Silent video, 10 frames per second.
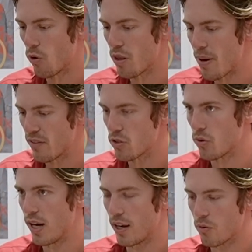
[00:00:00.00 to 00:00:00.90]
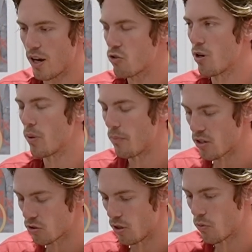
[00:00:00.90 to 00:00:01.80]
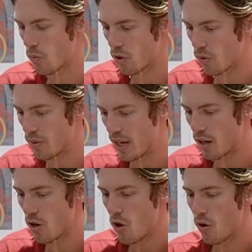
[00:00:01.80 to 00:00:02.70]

What are the benefits we're getting? We're not tripling muscle growth. What are we getting?